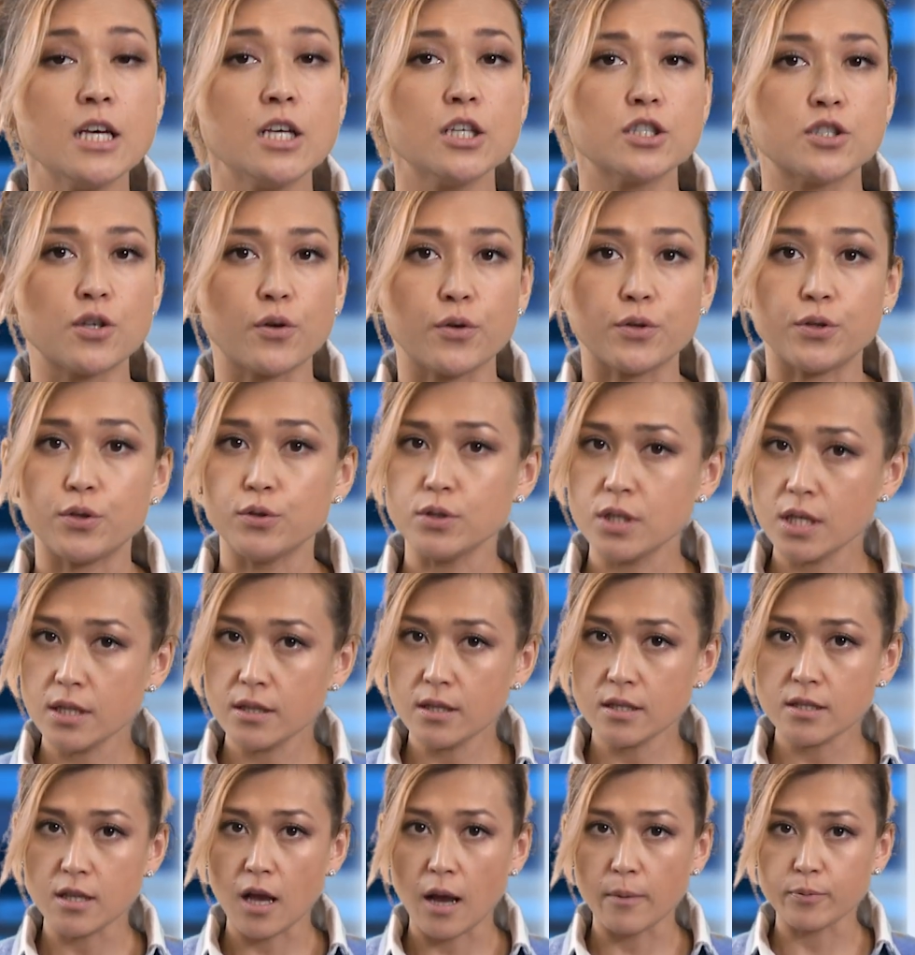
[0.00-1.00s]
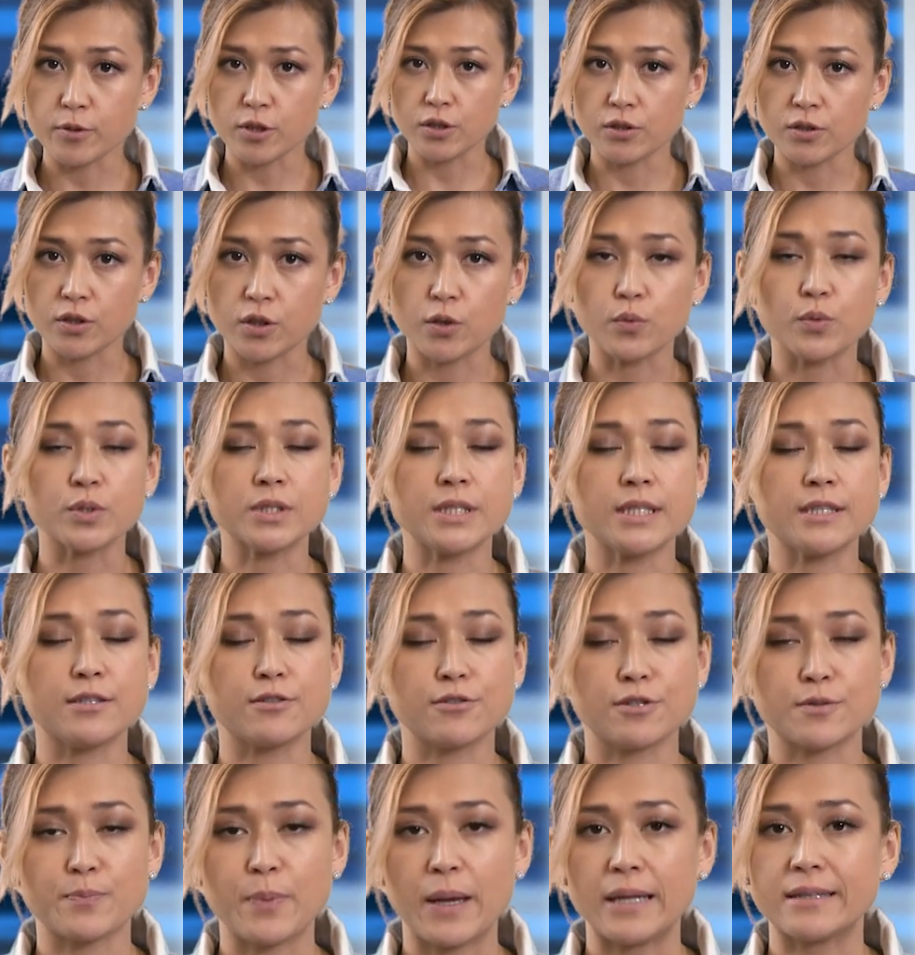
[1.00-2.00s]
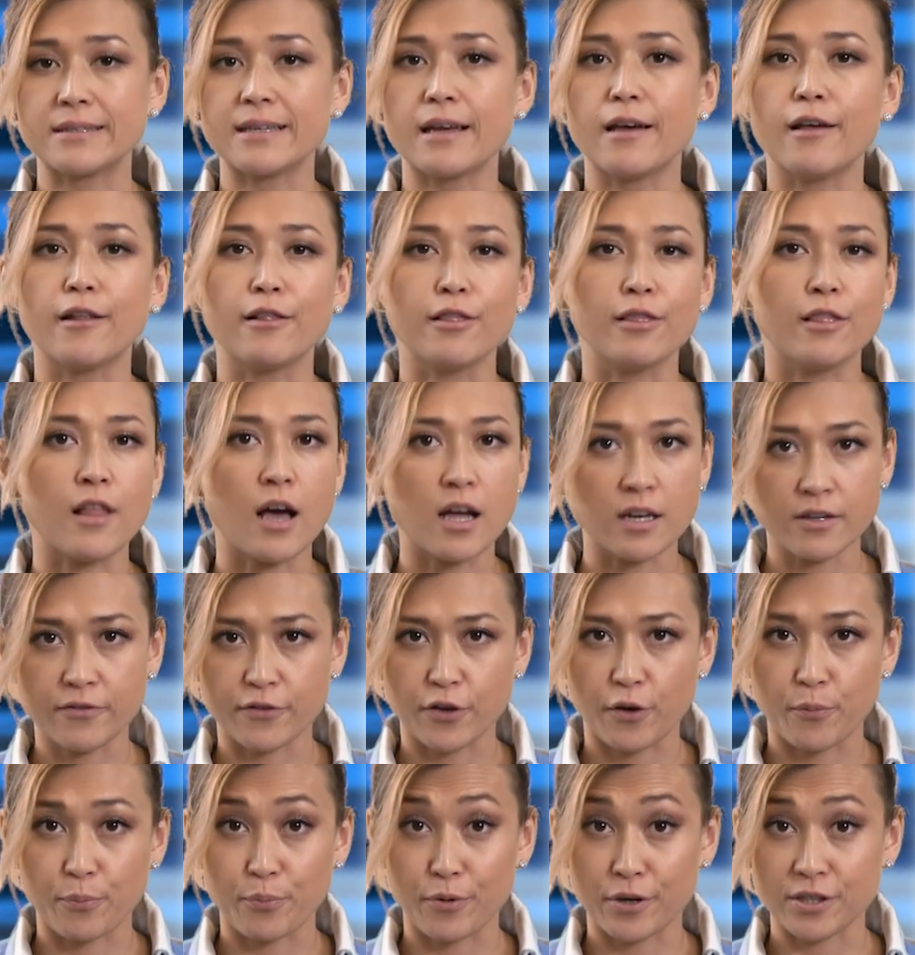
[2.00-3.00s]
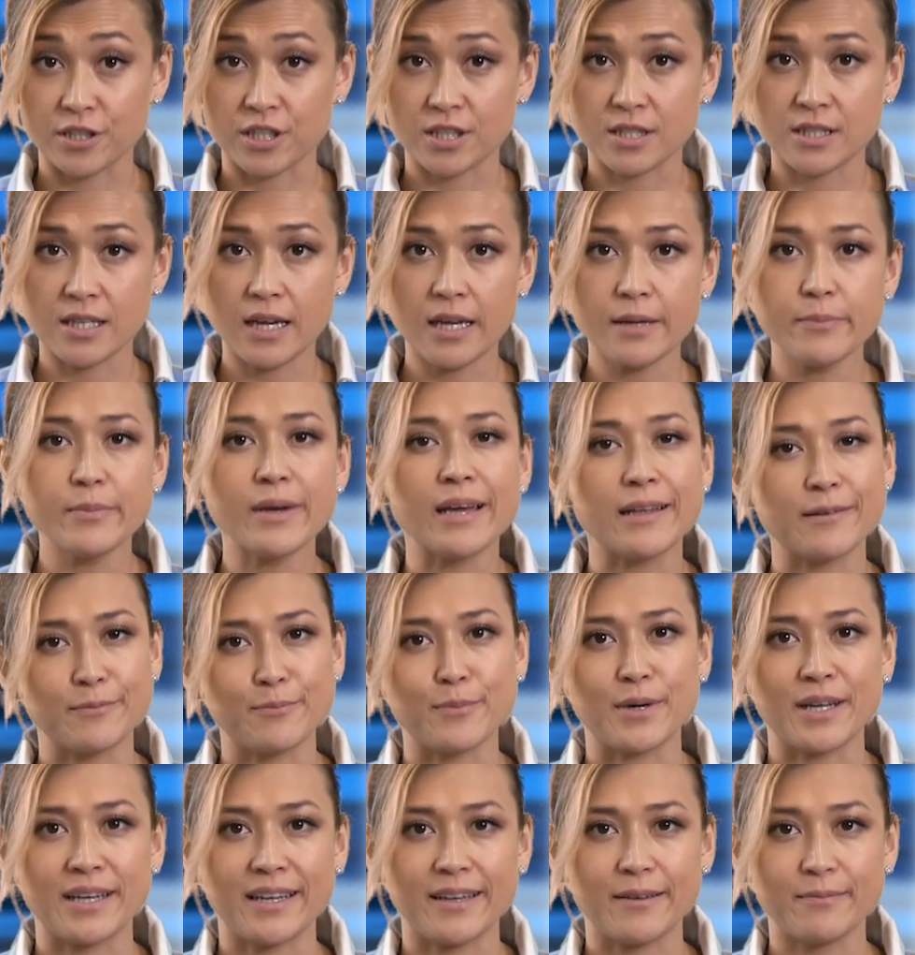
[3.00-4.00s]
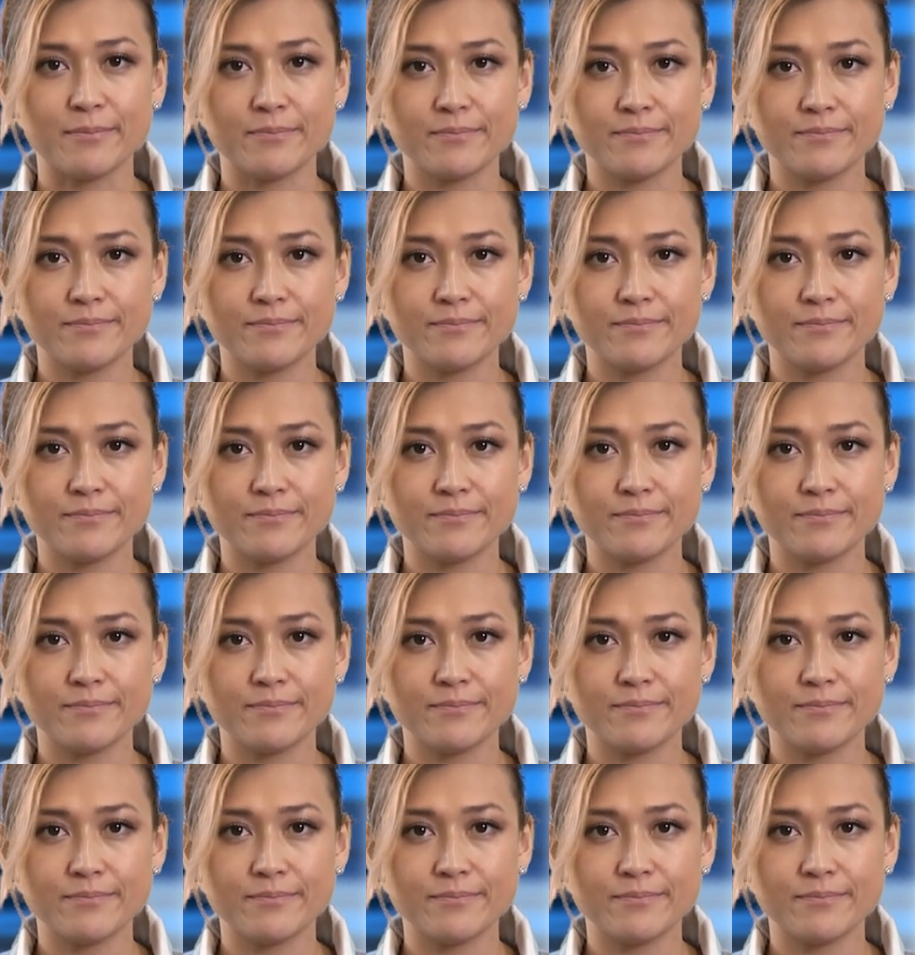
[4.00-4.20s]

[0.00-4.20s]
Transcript: So using this option, you would need to spend a lot of your precious time and money.